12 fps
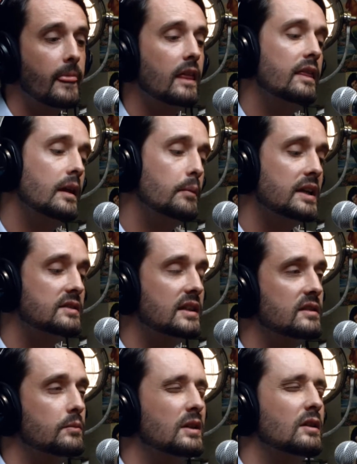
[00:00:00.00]
They might say
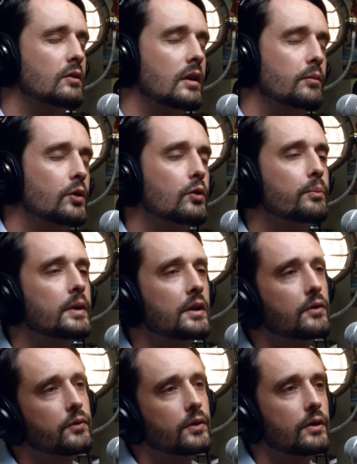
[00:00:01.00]
to me, I'm hoping
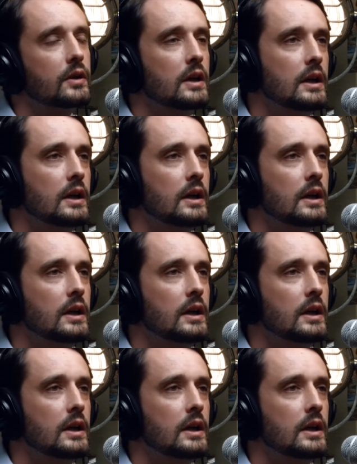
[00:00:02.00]
for